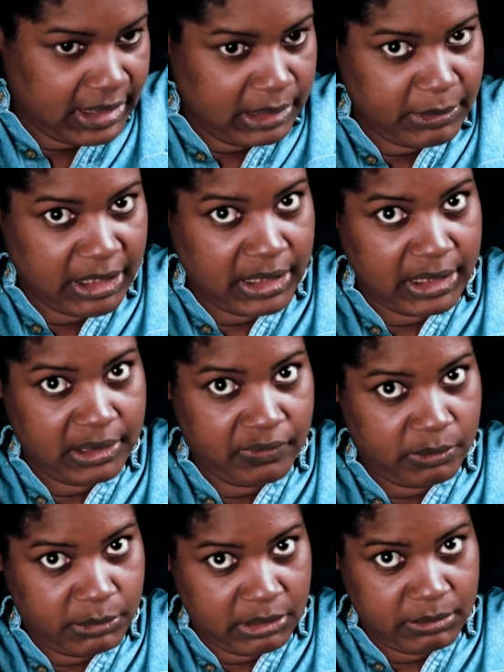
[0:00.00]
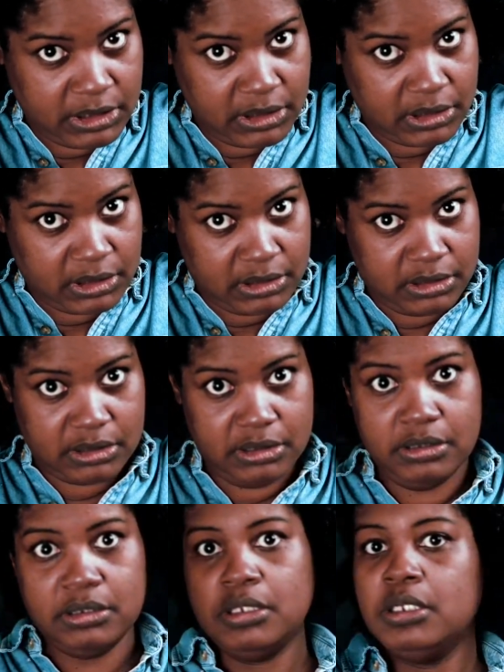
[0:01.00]
came in handy for me because
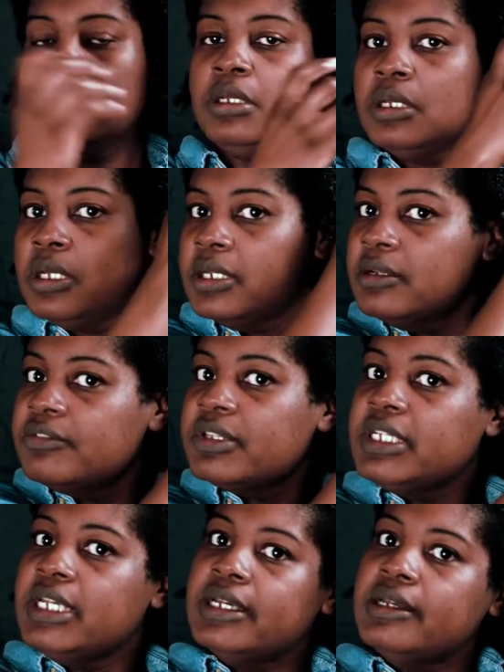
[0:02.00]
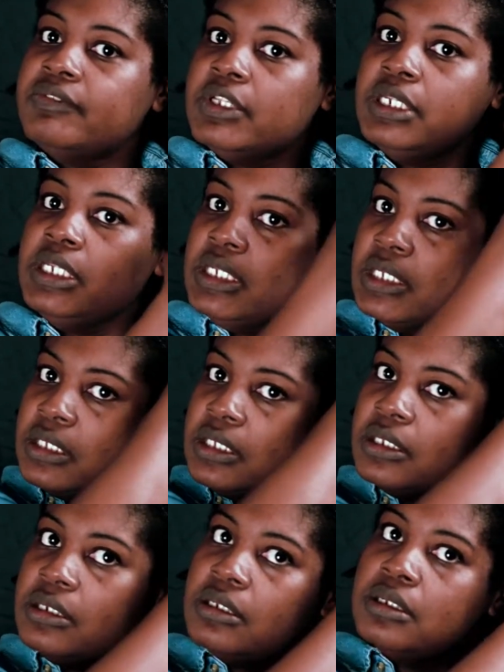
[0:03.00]
I didn't really have any,
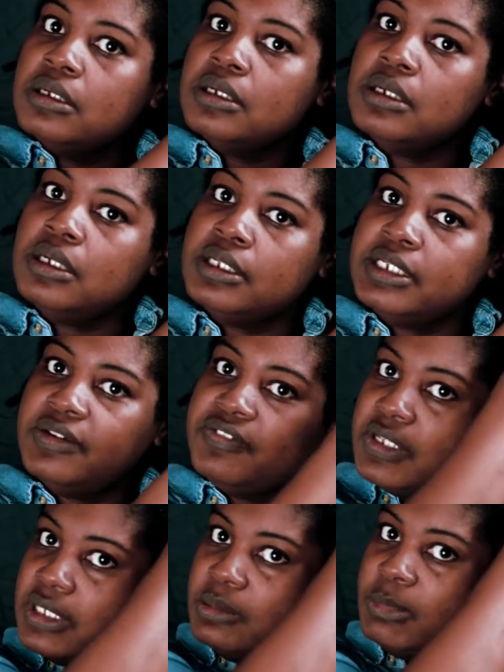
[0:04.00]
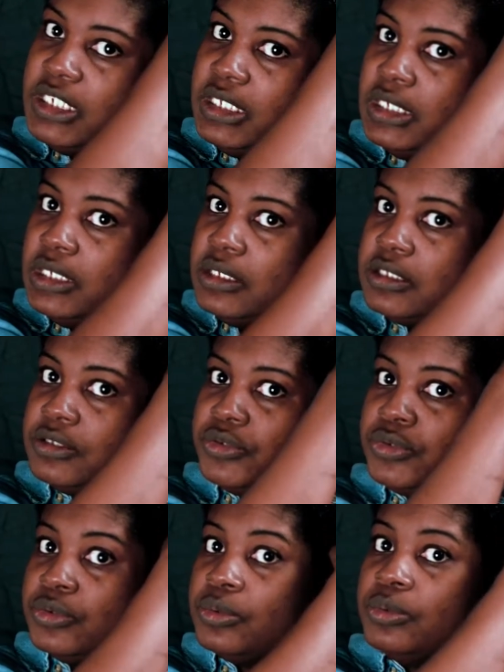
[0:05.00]
and I definitely be needing
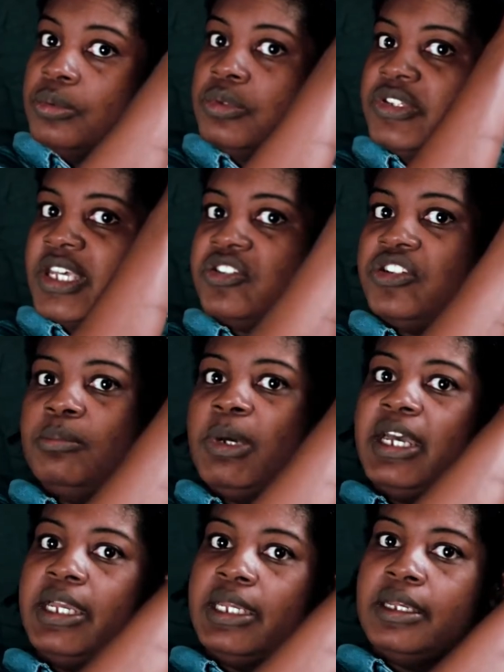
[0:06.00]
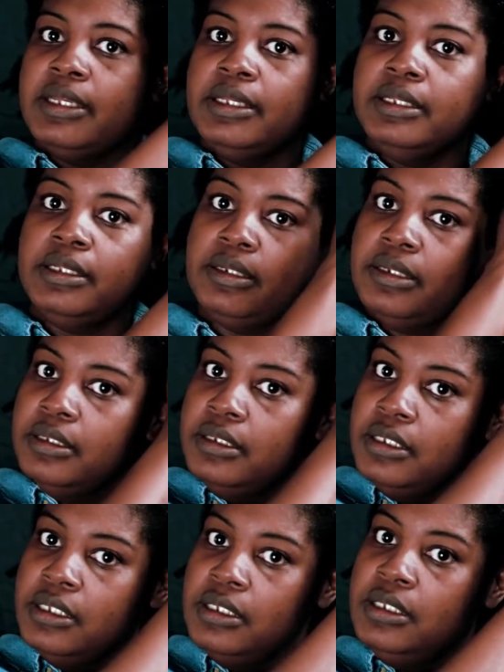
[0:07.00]
to section my hair and
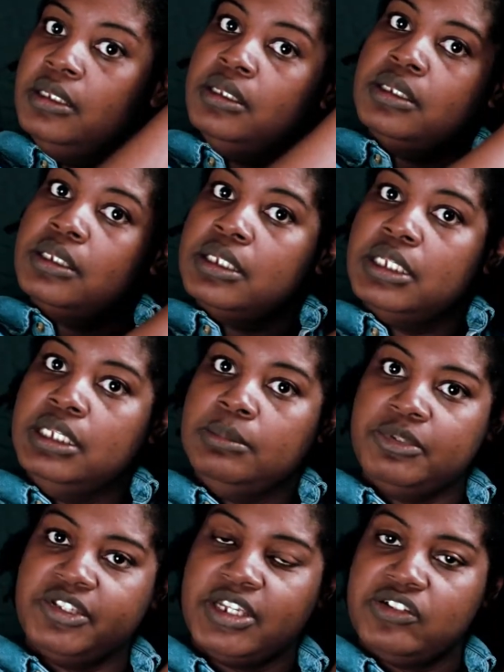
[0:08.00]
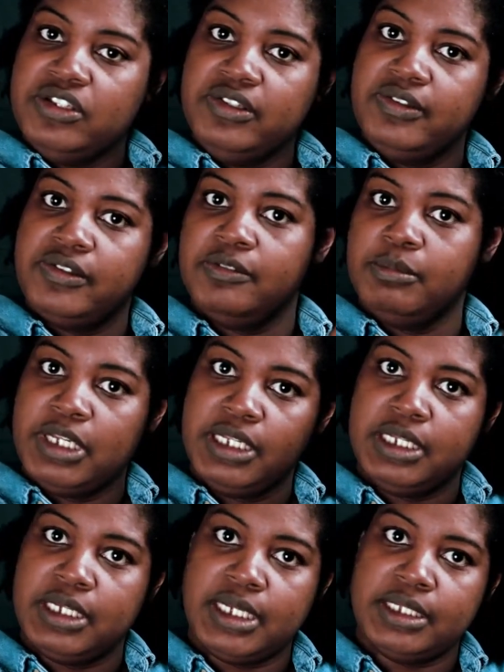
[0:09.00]
keep sections of my
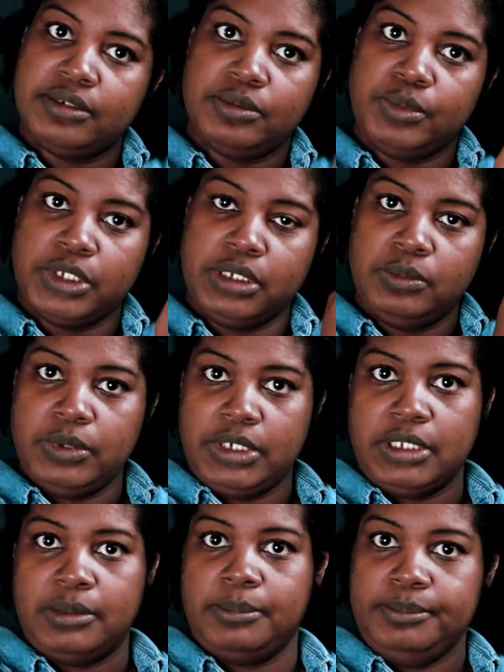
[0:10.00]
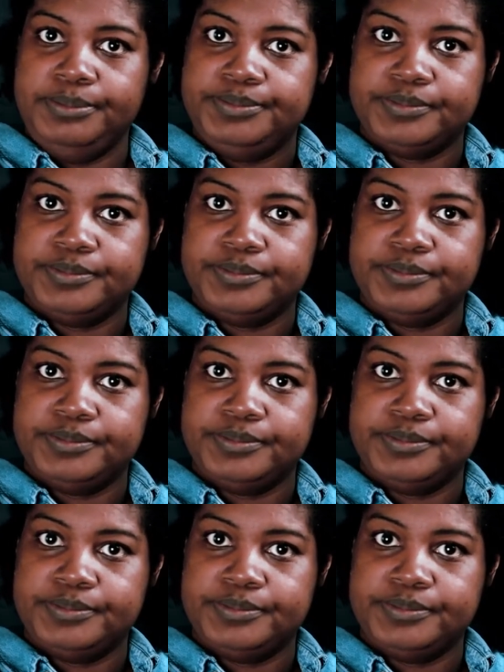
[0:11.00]
hair out of the way when I'm